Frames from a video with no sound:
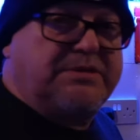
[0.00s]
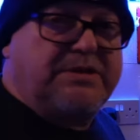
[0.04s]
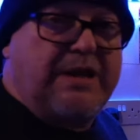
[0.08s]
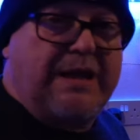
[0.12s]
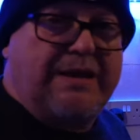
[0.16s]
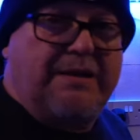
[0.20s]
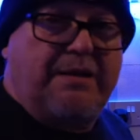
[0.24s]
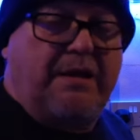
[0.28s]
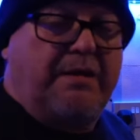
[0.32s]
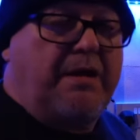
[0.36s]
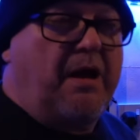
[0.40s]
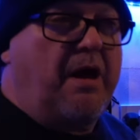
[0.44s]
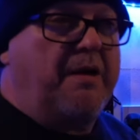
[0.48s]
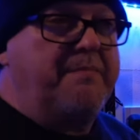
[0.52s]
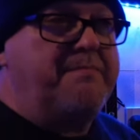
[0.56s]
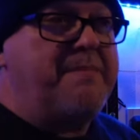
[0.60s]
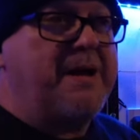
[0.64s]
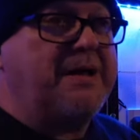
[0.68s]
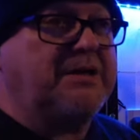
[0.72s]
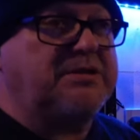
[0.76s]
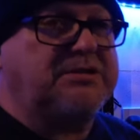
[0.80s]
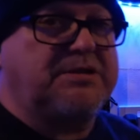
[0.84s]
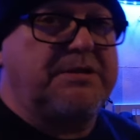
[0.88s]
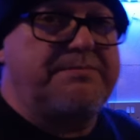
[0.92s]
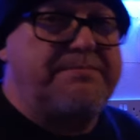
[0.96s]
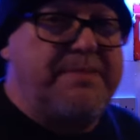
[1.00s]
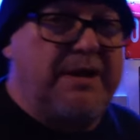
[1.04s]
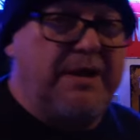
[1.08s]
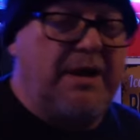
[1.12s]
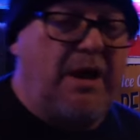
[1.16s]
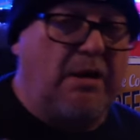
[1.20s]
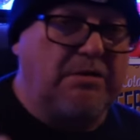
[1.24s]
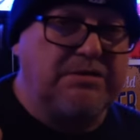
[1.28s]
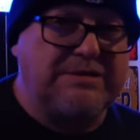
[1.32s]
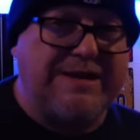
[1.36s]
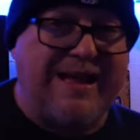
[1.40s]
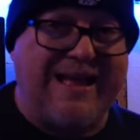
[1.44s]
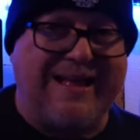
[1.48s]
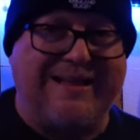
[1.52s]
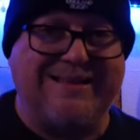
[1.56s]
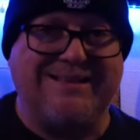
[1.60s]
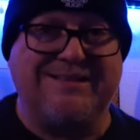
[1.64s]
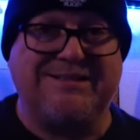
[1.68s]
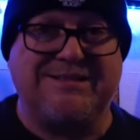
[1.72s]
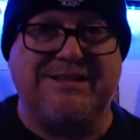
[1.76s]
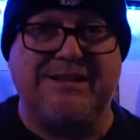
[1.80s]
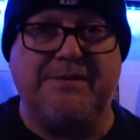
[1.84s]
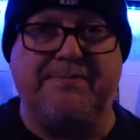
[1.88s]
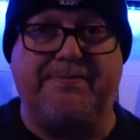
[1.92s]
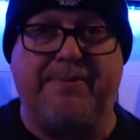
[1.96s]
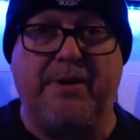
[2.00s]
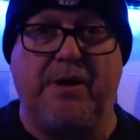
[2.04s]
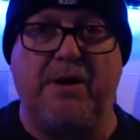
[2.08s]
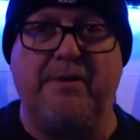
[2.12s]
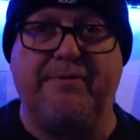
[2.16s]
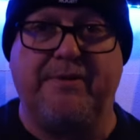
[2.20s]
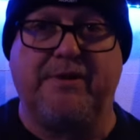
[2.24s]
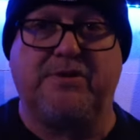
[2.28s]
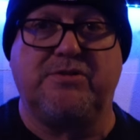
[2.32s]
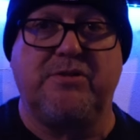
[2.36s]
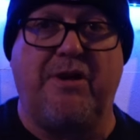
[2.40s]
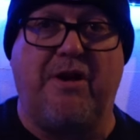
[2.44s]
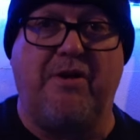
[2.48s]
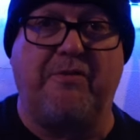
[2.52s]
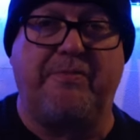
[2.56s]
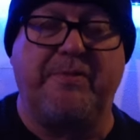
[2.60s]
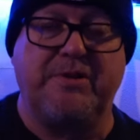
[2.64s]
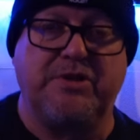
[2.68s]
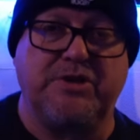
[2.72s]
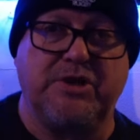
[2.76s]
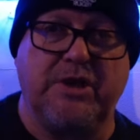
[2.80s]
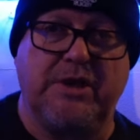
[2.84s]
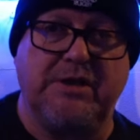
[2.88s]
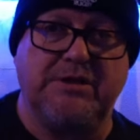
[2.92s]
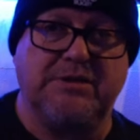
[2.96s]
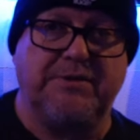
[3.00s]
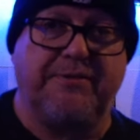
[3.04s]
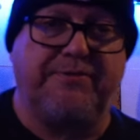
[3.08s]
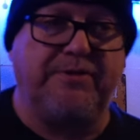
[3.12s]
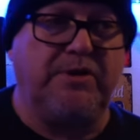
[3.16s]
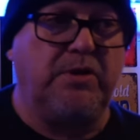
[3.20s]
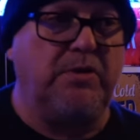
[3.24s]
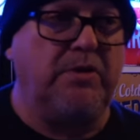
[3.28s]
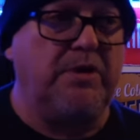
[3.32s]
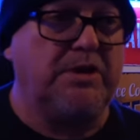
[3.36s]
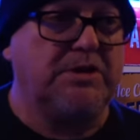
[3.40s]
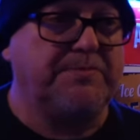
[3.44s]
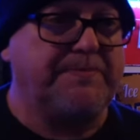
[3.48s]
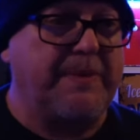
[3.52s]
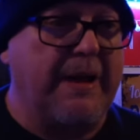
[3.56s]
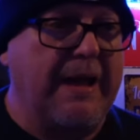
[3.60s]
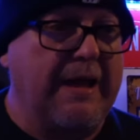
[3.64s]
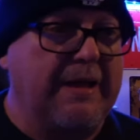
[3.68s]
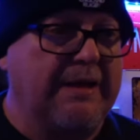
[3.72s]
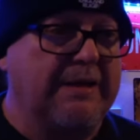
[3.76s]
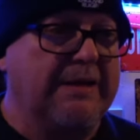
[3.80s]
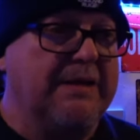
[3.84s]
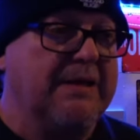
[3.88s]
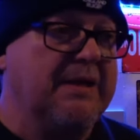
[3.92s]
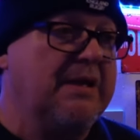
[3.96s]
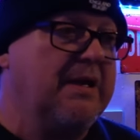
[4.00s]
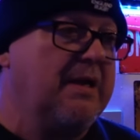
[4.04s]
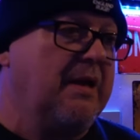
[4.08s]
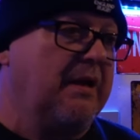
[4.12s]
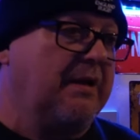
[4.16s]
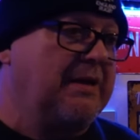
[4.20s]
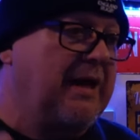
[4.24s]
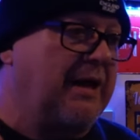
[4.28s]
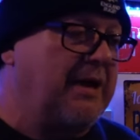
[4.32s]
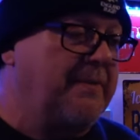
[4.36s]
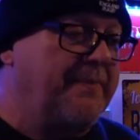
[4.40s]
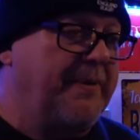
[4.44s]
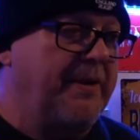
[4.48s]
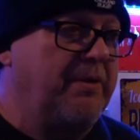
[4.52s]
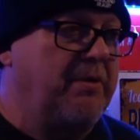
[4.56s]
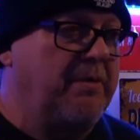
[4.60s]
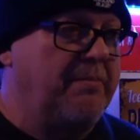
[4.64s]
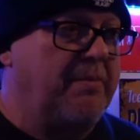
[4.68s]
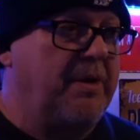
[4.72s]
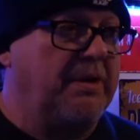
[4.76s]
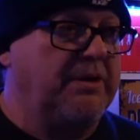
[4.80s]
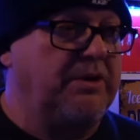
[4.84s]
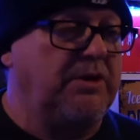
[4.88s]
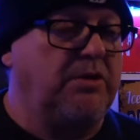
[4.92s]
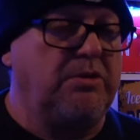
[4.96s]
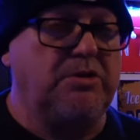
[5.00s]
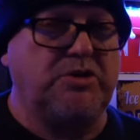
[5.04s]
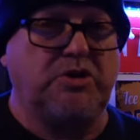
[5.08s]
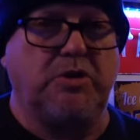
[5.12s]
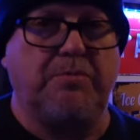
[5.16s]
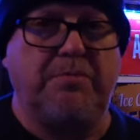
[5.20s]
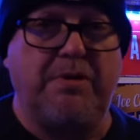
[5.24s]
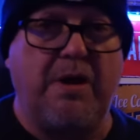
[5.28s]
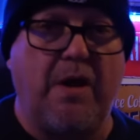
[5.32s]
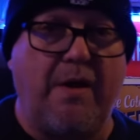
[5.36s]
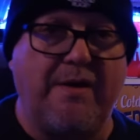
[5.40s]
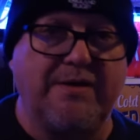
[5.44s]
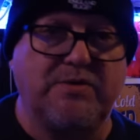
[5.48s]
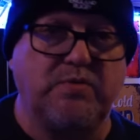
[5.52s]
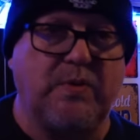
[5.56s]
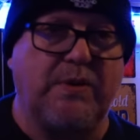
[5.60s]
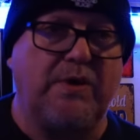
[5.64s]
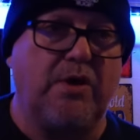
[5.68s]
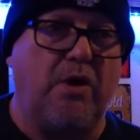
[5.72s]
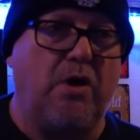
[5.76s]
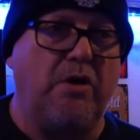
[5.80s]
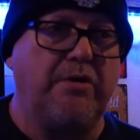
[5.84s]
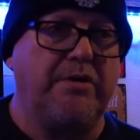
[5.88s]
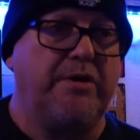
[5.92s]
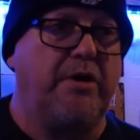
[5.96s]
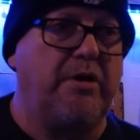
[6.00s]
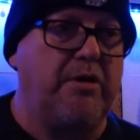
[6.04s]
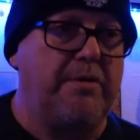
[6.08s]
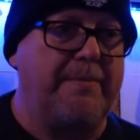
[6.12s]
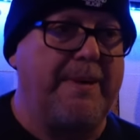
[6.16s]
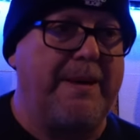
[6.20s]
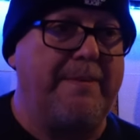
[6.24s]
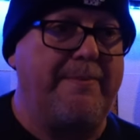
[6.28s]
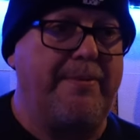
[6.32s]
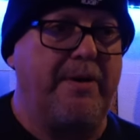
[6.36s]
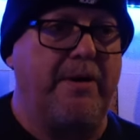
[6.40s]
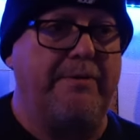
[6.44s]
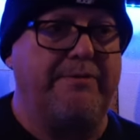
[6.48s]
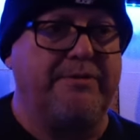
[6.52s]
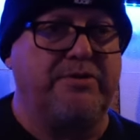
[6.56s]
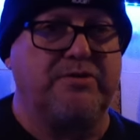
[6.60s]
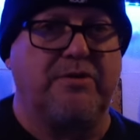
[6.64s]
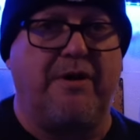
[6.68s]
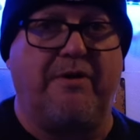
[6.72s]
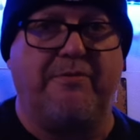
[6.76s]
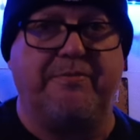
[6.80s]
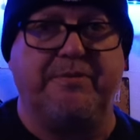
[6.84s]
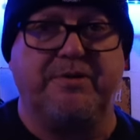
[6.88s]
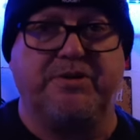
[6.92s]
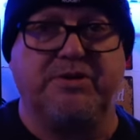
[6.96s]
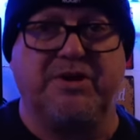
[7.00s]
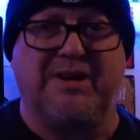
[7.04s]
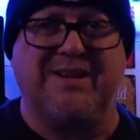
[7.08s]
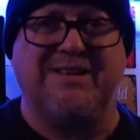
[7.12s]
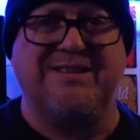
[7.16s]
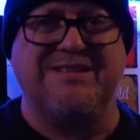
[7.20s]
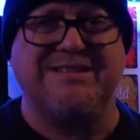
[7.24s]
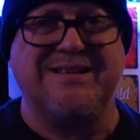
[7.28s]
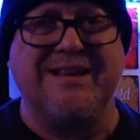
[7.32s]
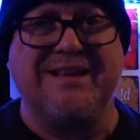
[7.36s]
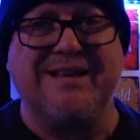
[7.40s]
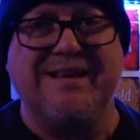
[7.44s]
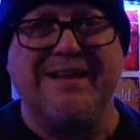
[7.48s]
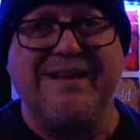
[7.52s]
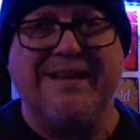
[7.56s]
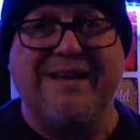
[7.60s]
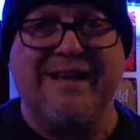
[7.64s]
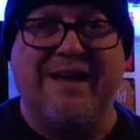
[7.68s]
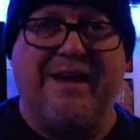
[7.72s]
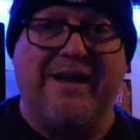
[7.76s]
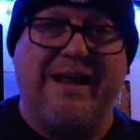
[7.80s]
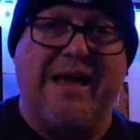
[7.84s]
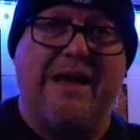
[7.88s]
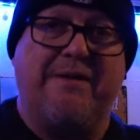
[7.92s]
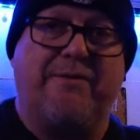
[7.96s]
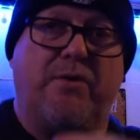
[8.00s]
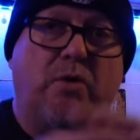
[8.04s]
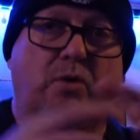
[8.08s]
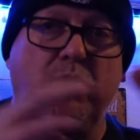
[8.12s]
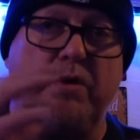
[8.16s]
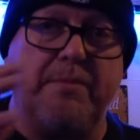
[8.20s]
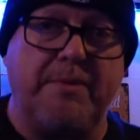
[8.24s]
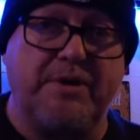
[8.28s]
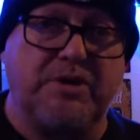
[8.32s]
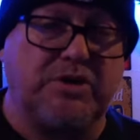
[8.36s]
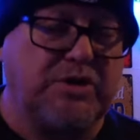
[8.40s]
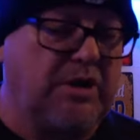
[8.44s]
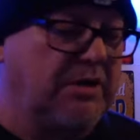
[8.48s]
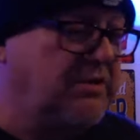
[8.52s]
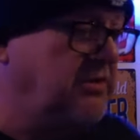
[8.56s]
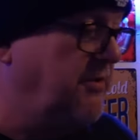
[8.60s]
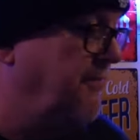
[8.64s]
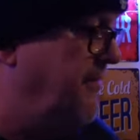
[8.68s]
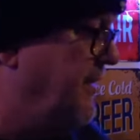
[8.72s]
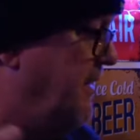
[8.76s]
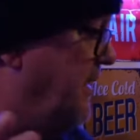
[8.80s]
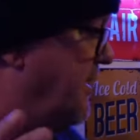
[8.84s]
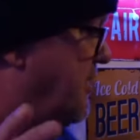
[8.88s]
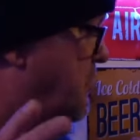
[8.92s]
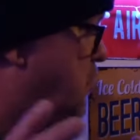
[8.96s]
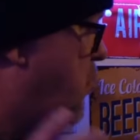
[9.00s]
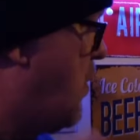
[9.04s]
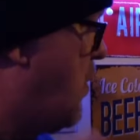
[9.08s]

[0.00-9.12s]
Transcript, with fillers: telling, I must admit, I was anti-perfect draft machines a few years back. A couple of people on my YouTube lives went on and on about perfect draft machines. And out of all the machines, I think it's